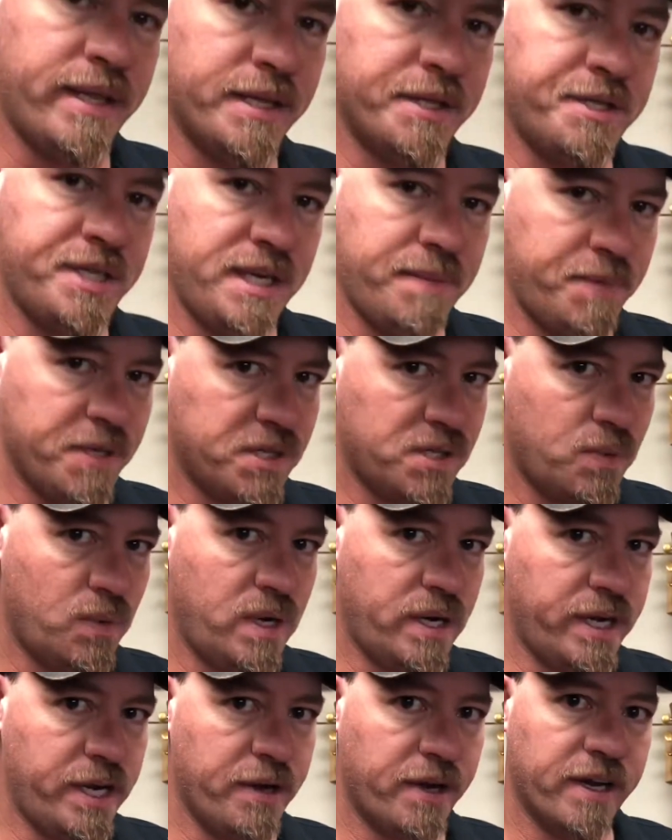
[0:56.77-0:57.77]
the cheapest
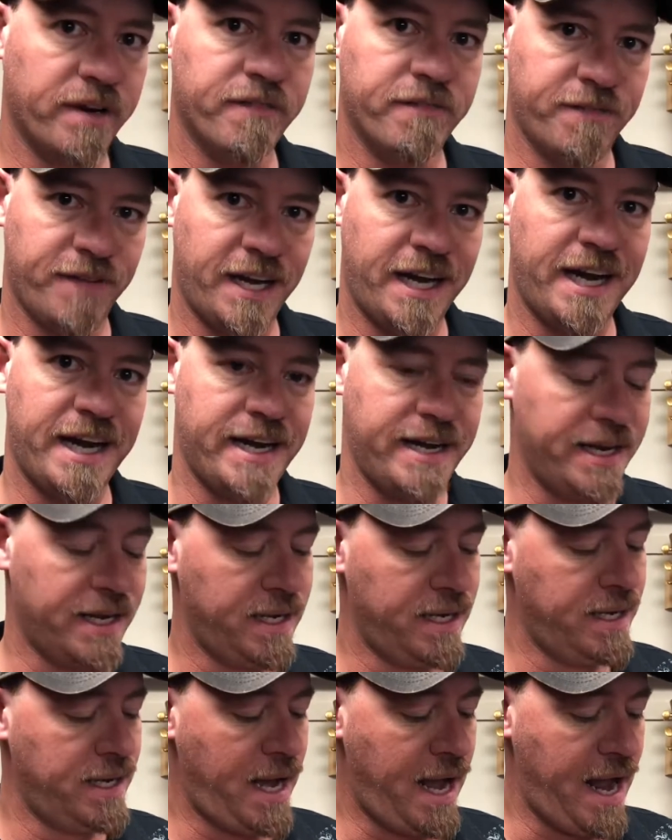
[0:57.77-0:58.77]
one you can find
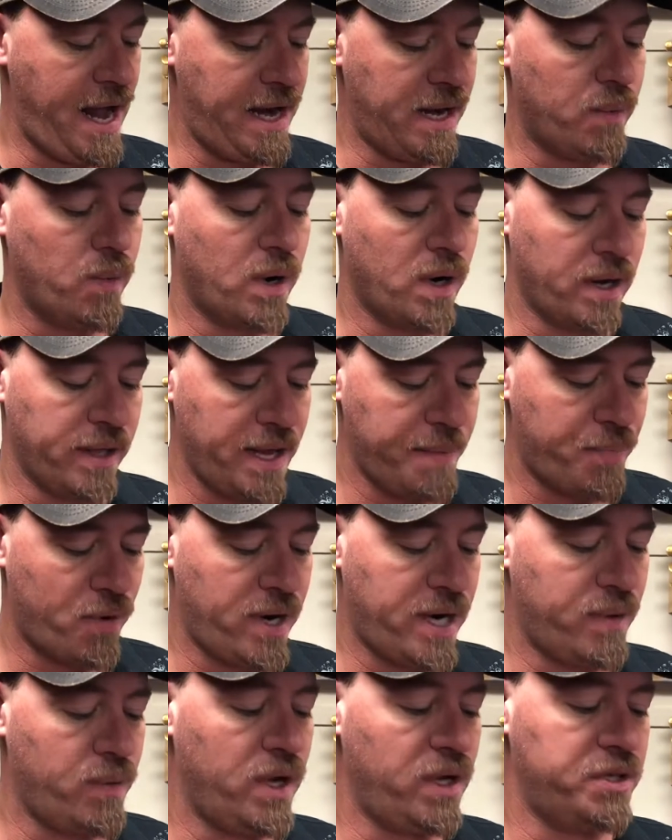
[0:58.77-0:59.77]
anywhere. They
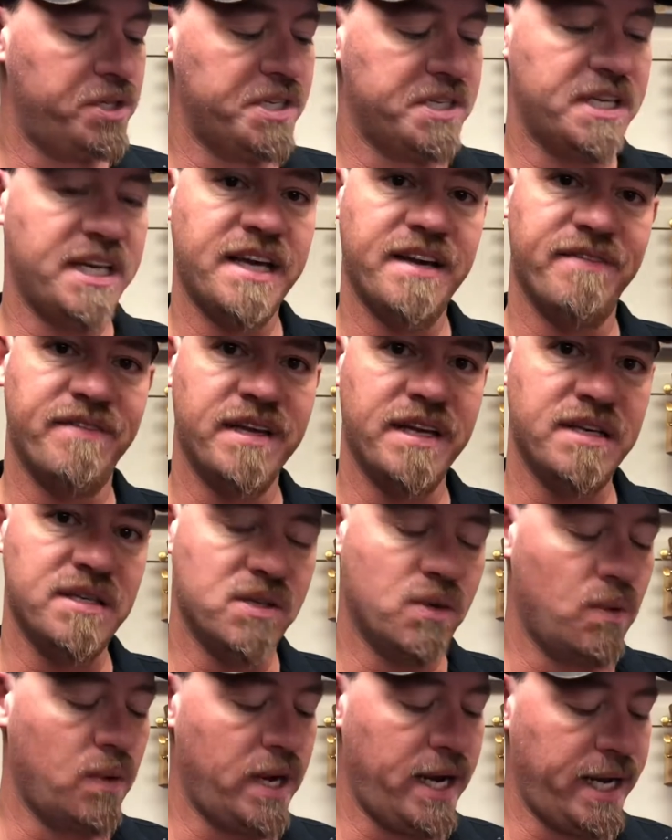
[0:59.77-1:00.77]
pretty well just give these
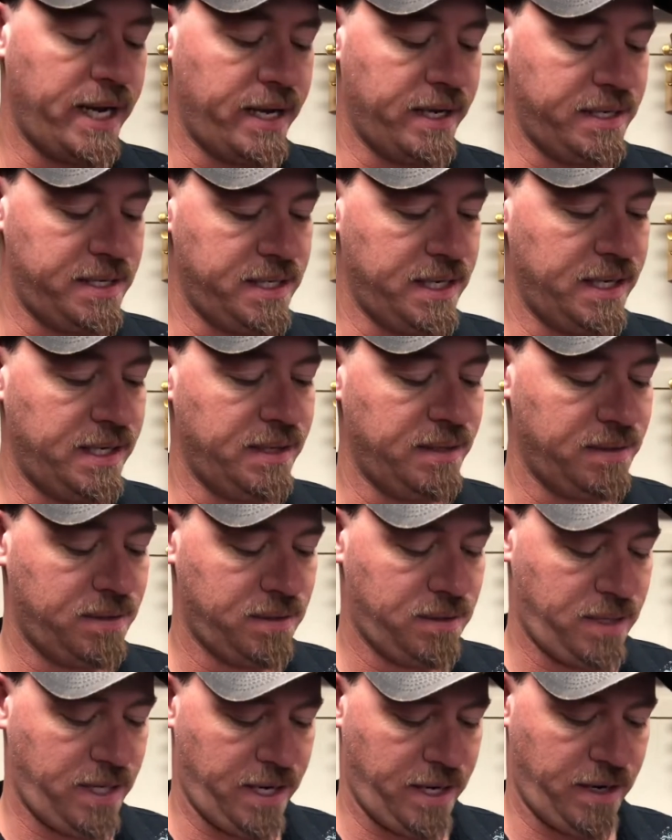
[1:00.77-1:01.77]
away at
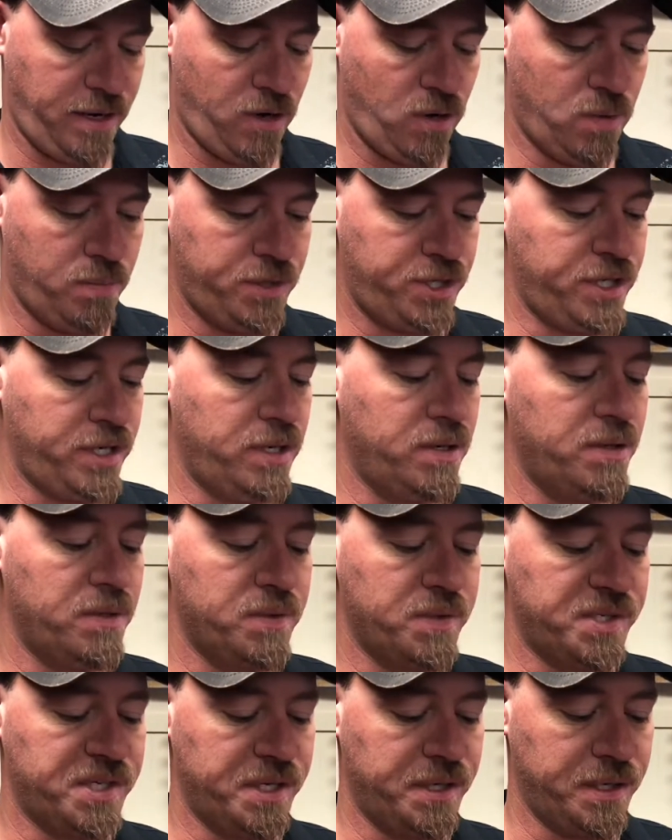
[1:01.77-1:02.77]
home
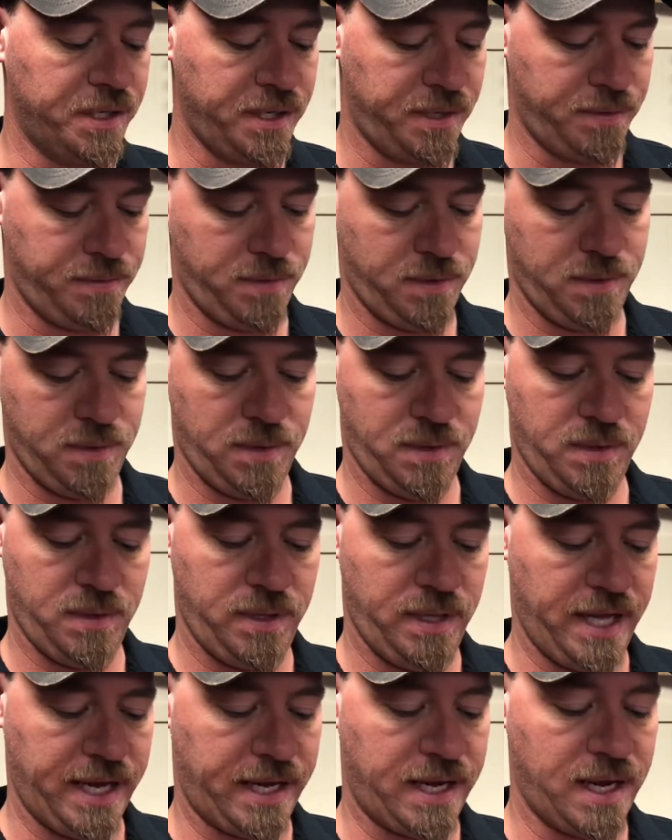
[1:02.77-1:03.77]
shows, and they